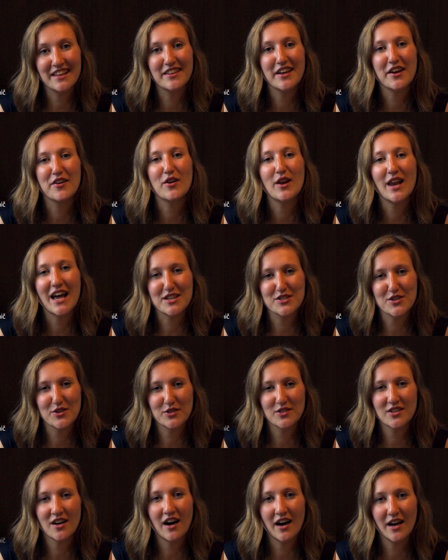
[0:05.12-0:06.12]
in their
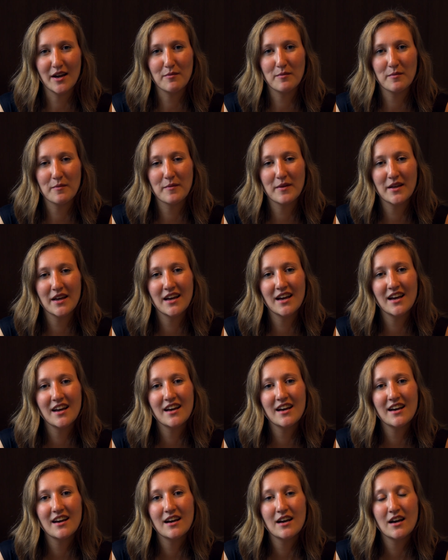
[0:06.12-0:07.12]
leisure time.
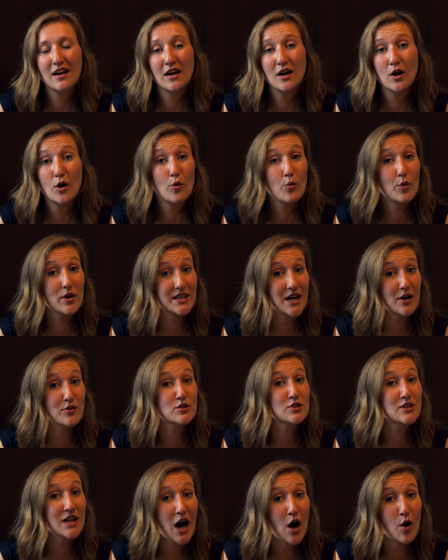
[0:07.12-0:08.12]

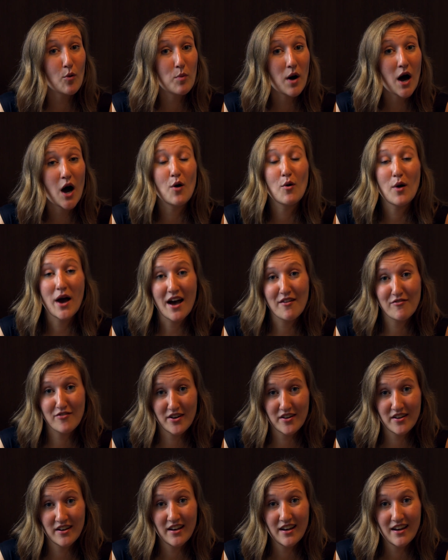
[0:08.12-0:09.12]
Without doubt,
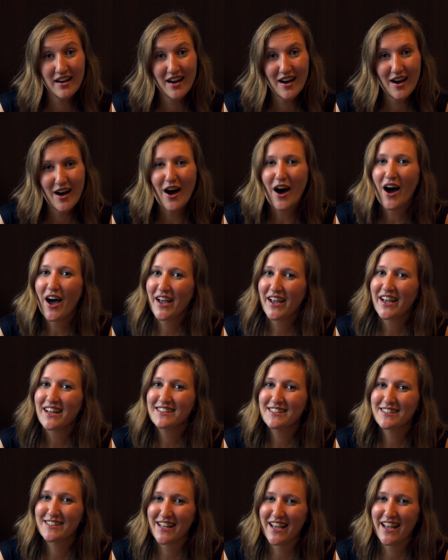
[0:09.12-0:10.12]
however, I
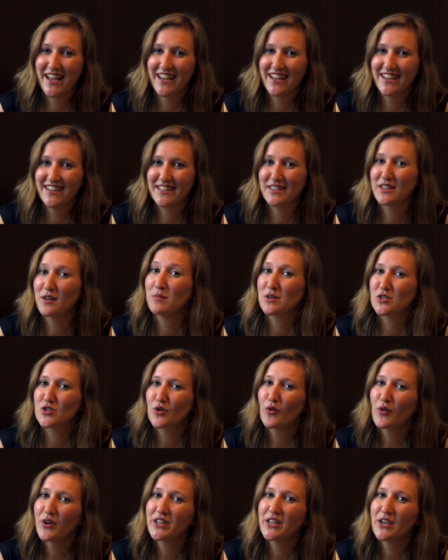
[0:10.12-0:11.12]
can say that the
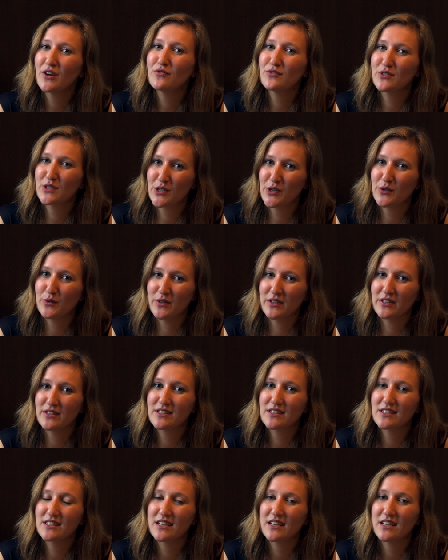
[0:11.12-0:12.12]
majority of
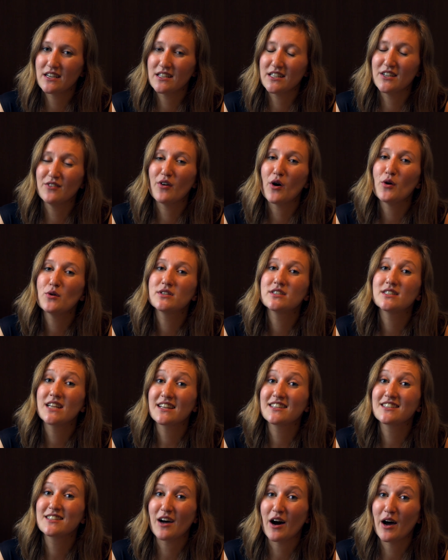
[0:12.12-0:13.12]
students devote
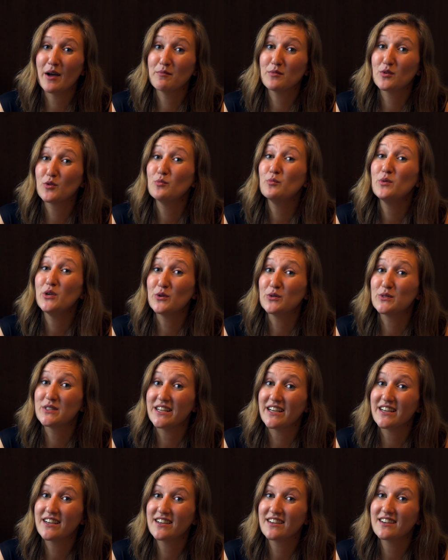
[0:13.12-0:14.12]
that time to
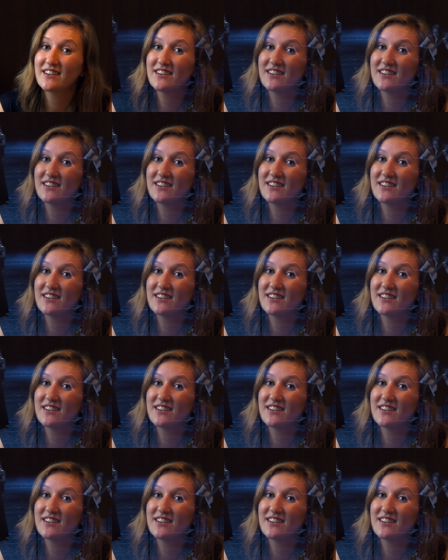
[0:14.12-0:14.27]
music.